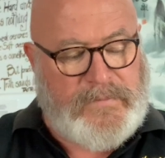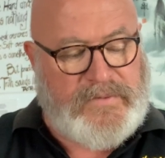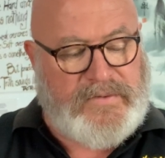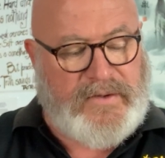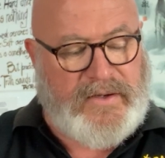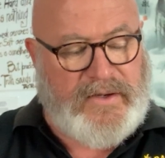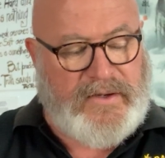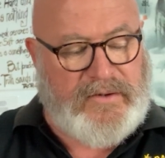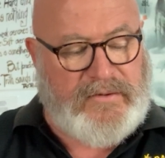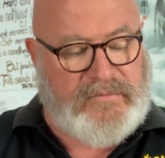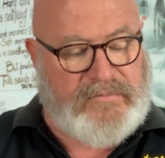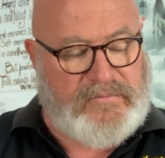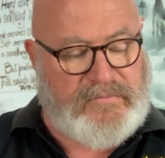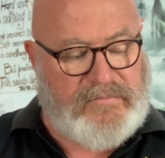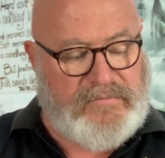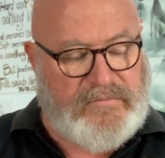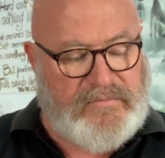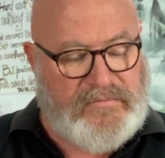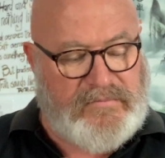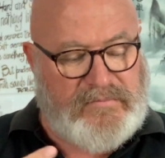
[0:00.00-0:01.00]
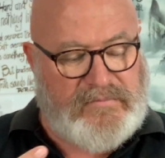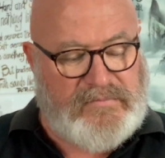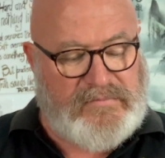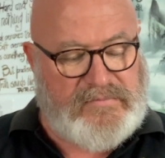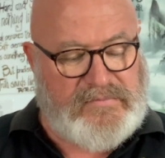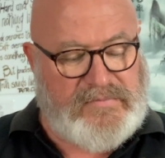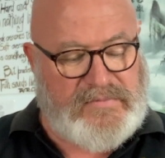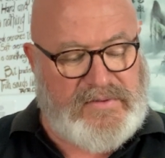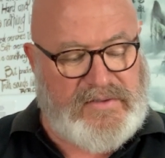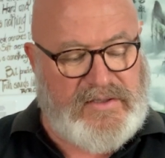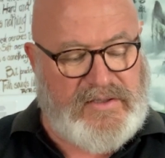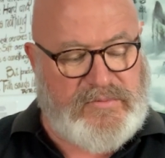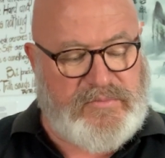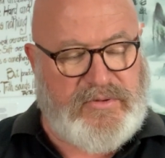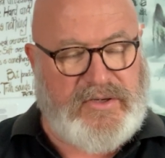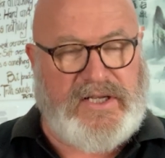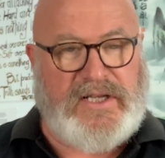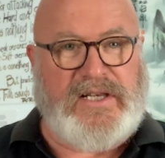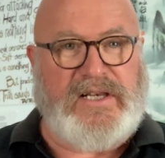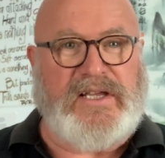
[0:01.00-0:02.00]
So it's
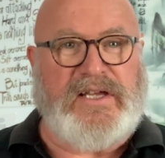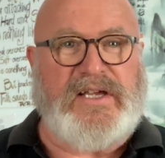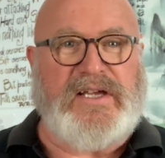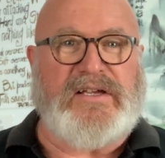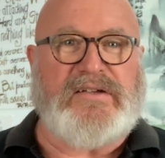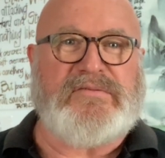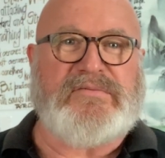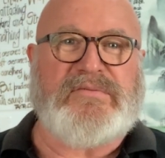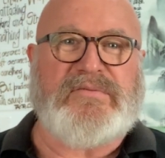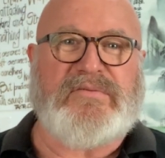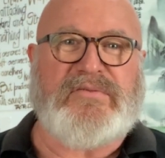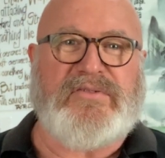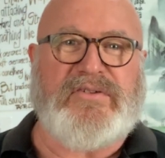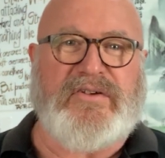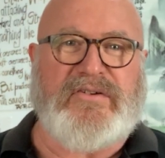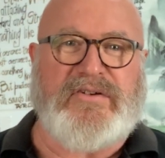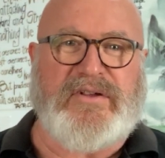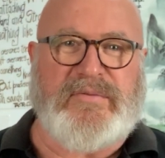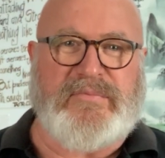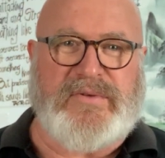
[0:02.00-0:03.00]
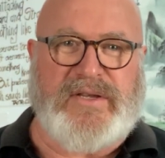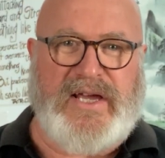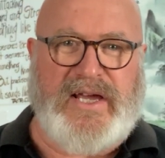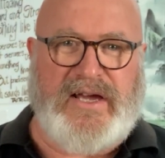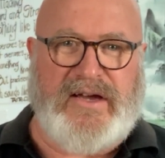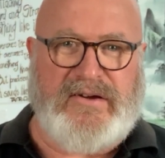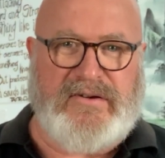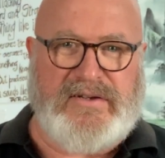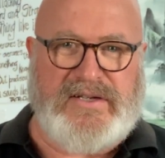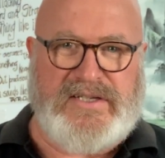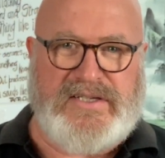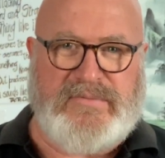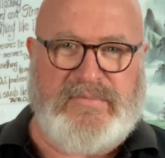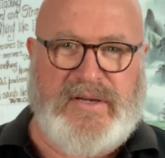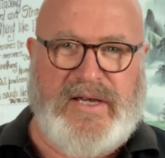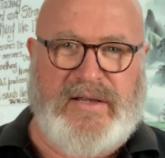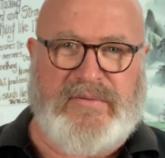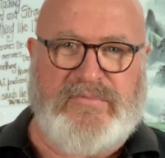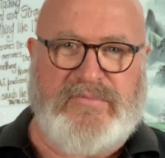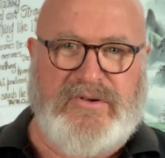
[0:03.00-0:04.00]
pretty clear. Siu Nim Tau is
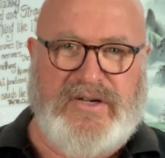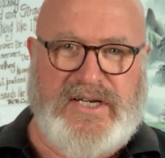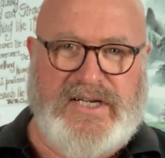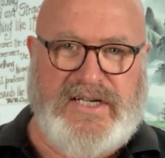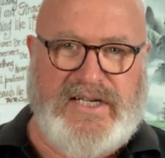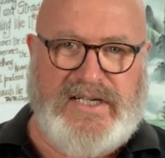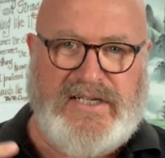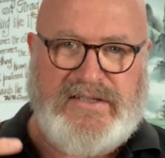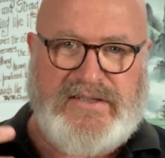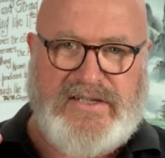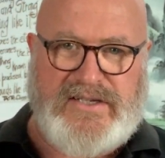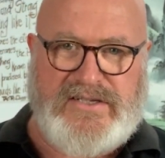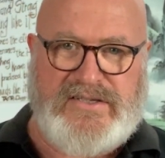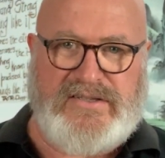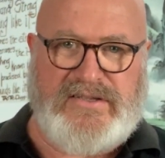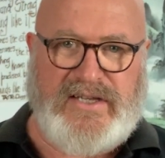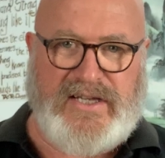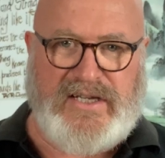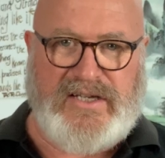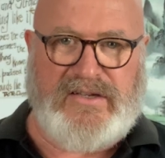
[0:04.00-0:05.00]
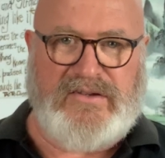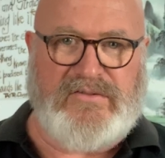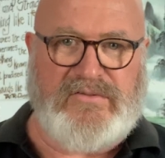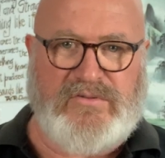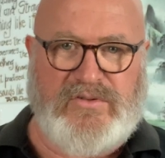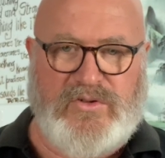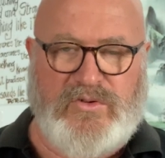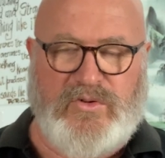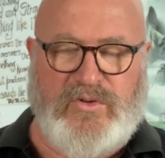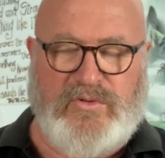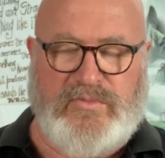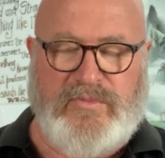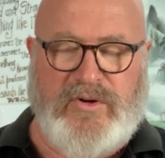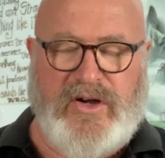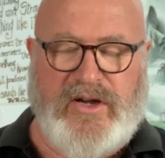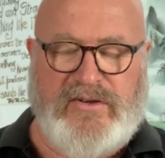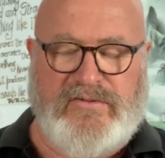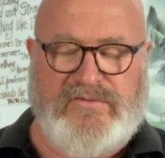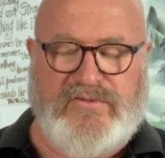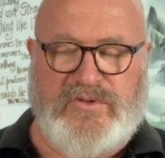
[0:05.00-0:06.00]
about breeding this thing called
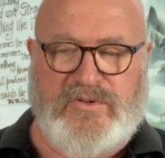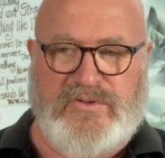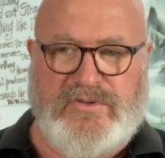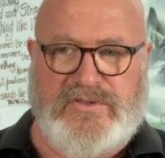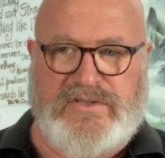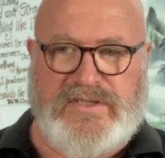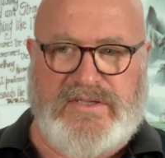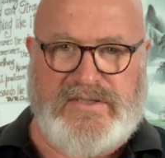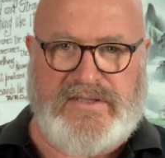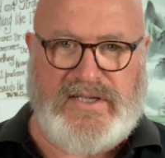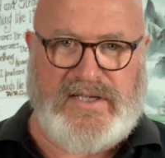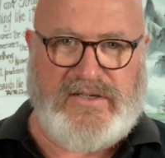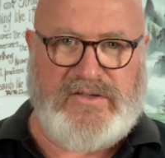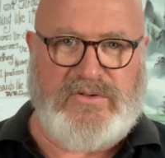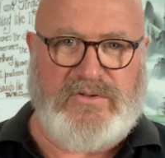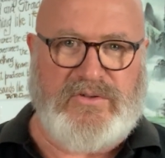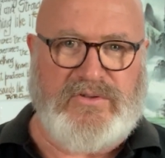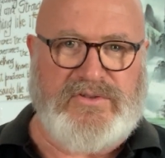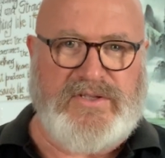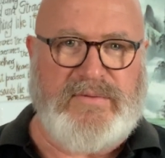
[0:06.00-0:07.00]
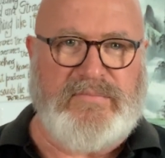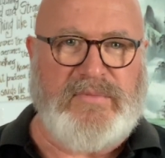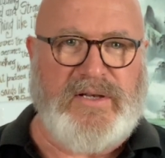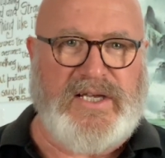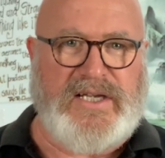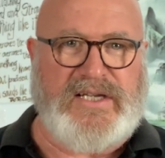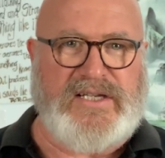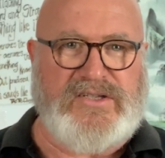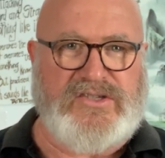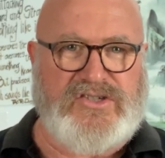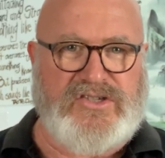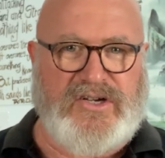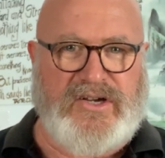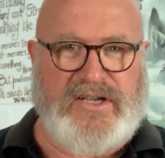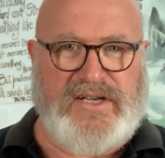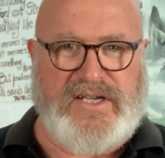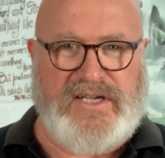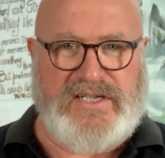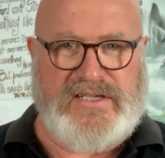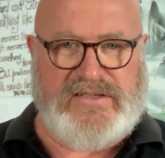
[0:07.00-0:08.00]
mind force, this thing called Nim Lik in
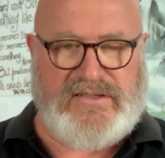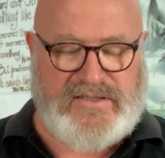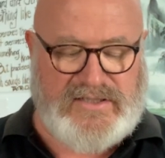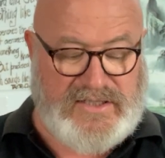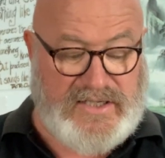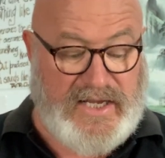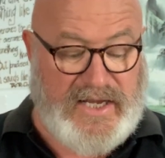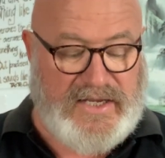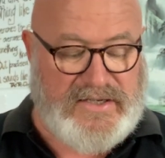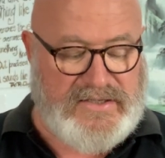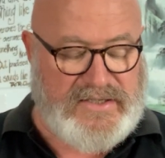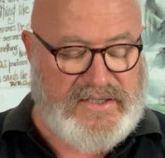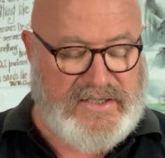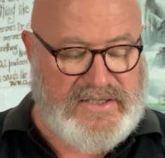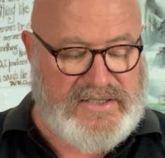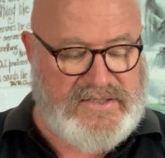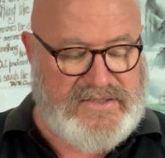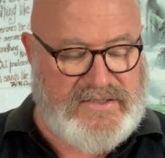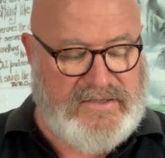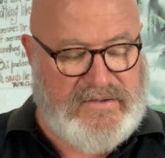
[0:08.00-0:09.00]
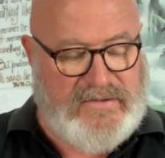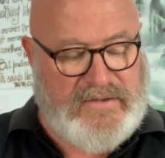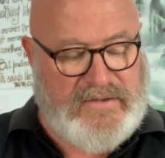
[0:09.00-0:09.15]
Chinese and Cantonese.